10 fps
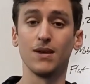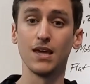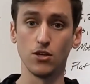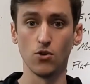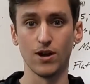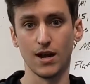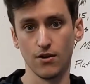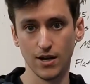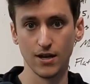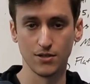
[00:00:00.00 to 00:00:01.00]
in your
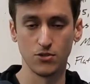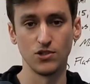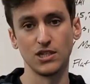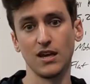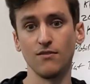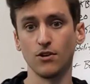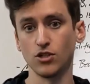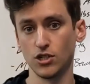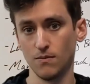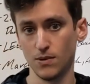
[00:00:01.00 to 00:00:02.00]
area to save on
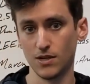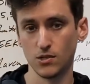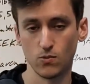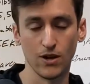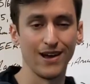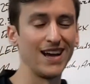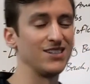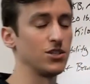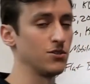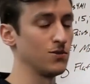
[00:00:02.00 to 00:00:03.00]
shipping as well. I
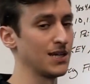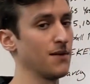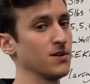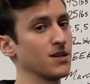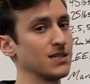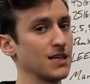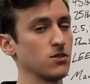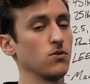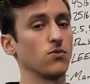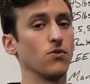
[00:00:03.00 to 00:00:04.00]
just use that because that's
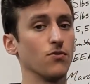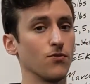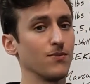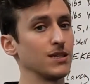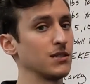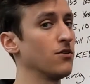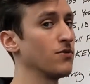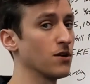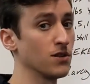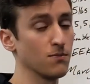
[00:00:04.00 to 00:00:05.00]
local for myself
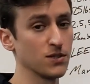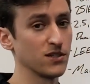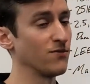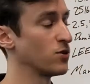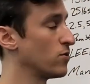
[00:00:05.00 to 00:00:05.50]
here in the Pacific